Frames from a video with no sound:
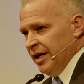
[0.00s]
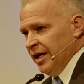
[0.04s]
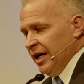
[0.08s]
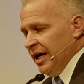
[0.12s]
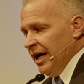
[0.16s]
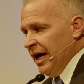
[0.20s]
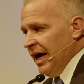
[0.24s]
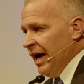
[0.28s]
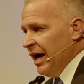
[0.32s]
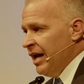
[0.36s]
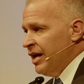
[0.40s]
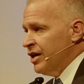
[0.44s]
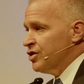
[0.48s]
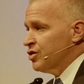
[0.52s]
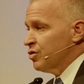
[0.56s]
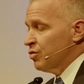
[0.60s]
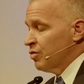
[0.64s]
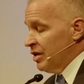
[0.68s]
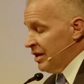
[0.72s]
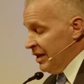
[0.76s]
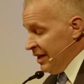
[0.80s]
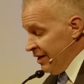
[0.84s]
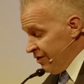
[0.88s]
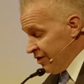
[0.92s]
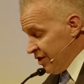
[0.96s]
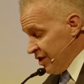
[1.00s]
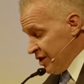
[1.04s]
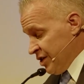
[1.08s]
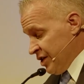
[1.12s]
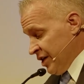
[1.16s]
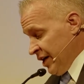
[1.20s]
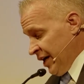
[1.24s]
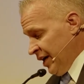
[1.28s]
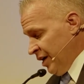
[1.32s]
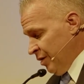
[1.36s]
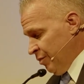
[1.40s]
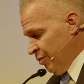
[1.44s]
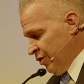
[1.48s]
And as a Relief
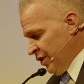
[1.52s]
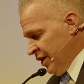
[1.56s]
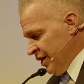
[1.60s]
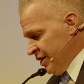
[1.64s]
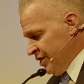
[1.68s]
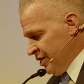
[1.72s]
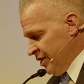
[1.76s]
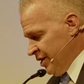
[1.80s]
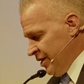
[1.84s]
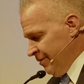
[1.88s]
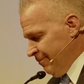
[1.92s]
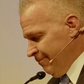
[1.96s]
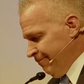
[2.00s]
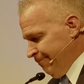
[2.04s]
Society president,